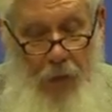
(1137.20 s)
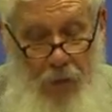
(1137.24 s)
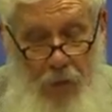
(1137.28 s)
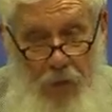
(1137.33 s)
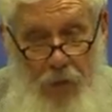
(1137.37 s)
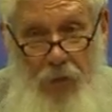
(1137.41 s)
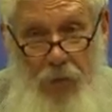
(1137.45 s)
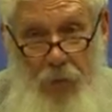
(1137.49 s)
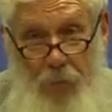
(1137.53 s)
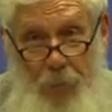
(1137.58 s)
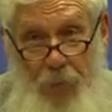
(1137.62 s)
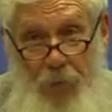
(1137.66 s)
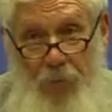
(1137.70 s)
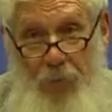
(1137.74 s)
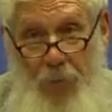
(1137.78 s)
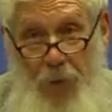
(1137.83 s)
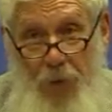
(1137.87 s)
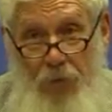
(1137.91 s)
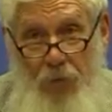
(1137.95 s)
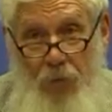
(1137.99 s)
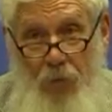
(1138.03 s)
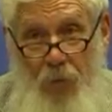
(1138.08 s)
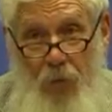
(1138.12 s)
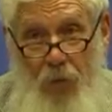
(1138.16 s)
Europe is
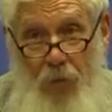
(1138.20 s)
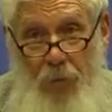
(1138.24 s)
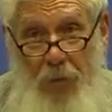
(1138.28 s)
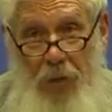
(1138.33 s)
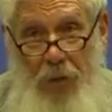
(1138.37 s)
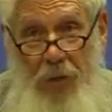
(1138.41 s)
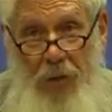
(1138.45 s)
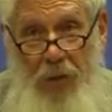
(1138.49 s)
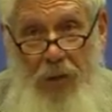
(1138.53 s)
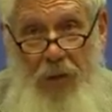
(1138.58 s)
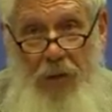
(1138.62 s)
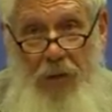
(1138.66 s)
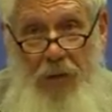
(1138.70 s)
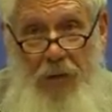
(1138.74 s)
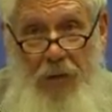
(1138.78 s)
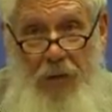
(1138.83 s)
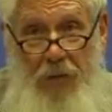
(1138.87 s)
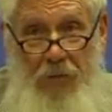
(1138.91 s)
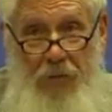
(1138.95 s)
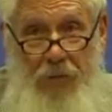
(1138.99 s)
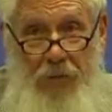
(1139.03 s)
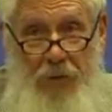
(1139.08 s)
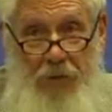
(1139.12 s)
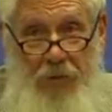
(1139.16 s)
much warmer than the
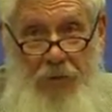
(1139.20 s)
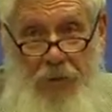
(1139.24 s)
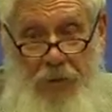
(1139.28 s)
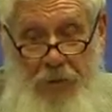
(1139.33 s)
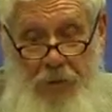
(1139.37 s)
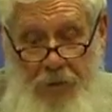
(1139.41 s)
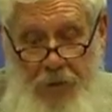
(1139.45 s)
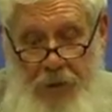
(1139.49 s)
interior of the